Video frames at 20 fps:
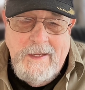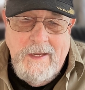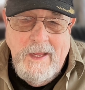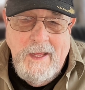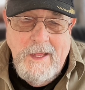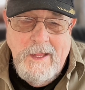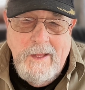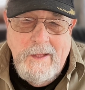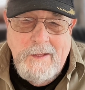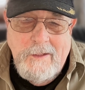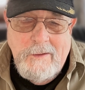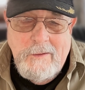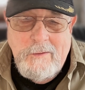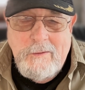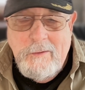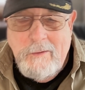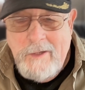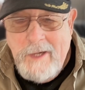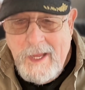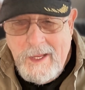
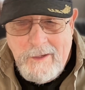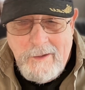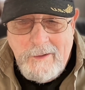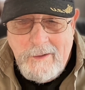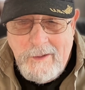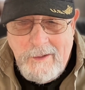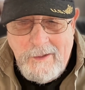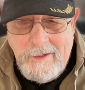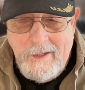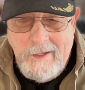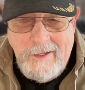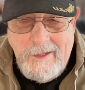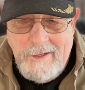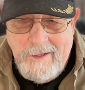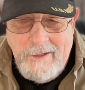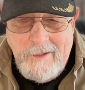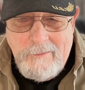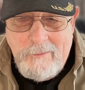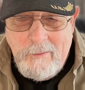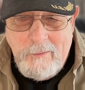they're not
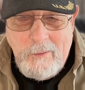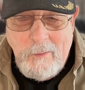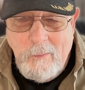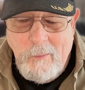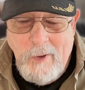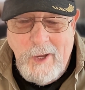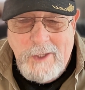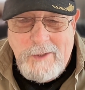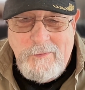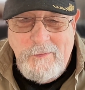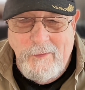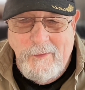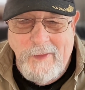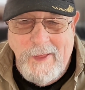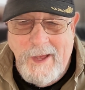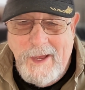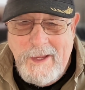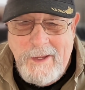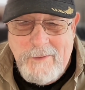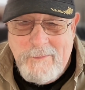under the watchful
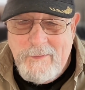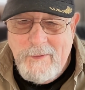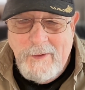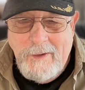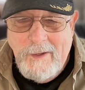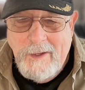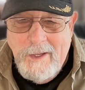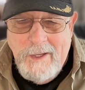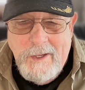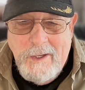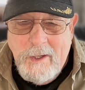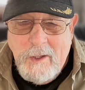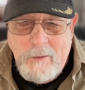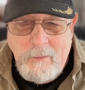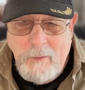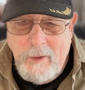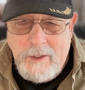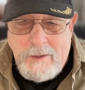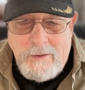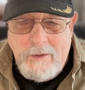eye of a
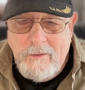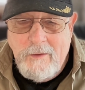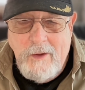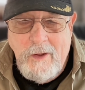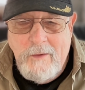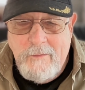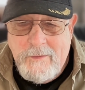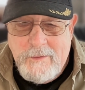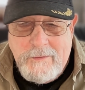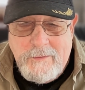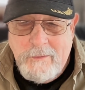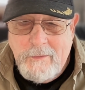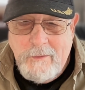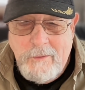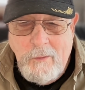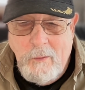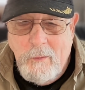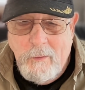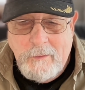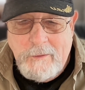correctional officer
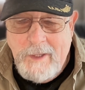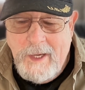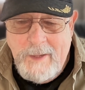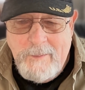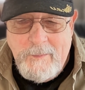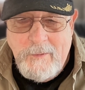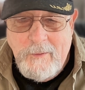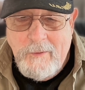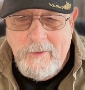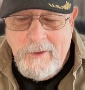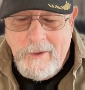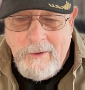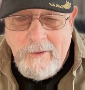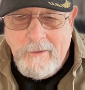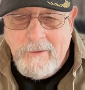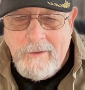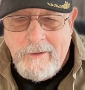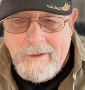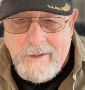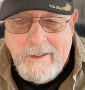the whole time they're
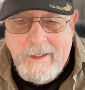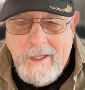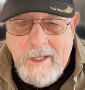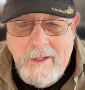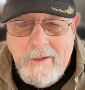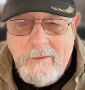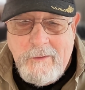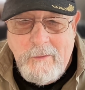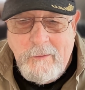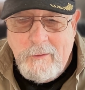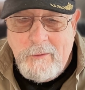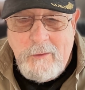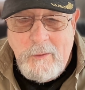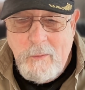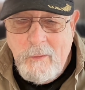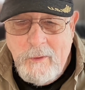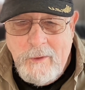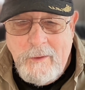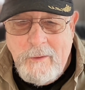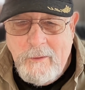there. They're
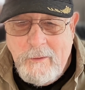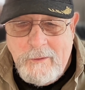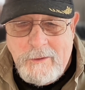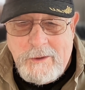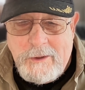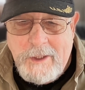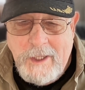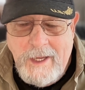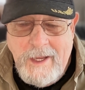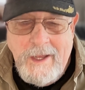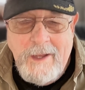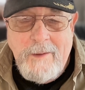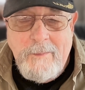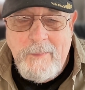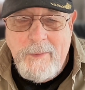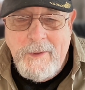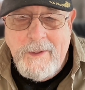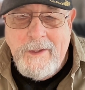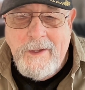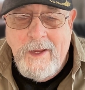doing their job,
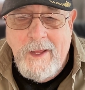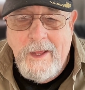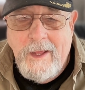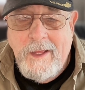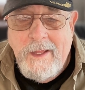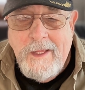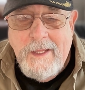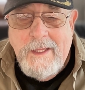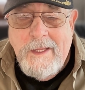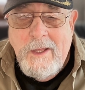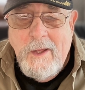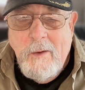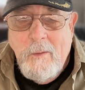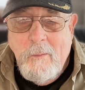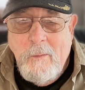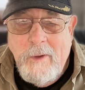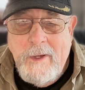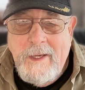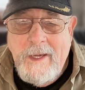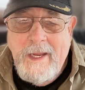and
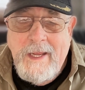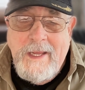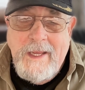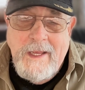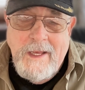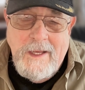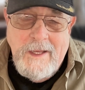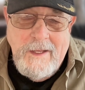when they